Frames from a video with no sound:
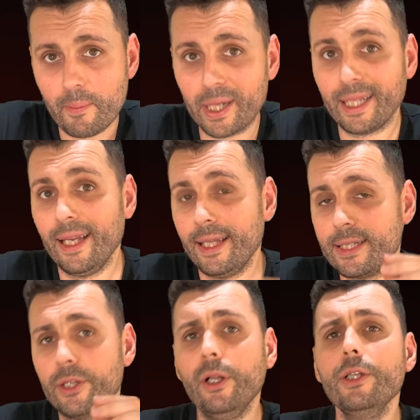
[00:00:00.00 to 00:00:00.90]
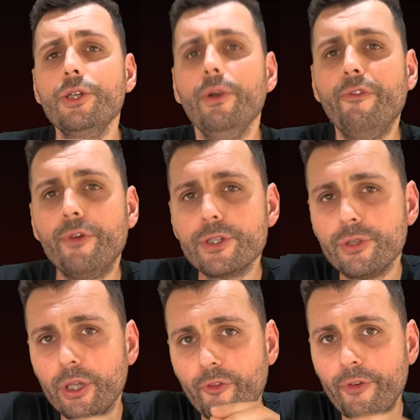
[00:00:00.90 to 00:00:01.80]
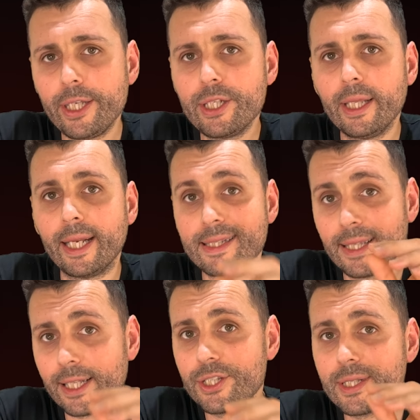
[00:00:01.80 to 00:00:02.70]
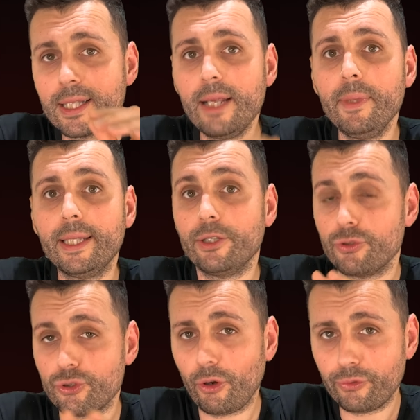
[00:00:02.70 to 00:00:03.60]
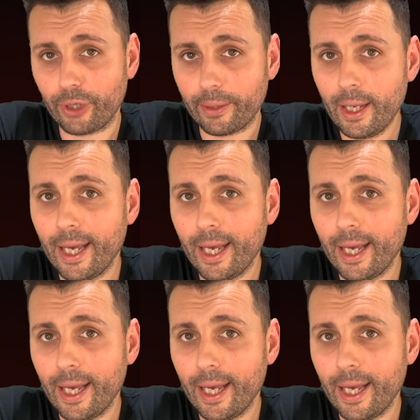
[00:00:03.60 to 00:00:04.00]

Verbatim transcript: But technology refers to innovation that is not just limited to software.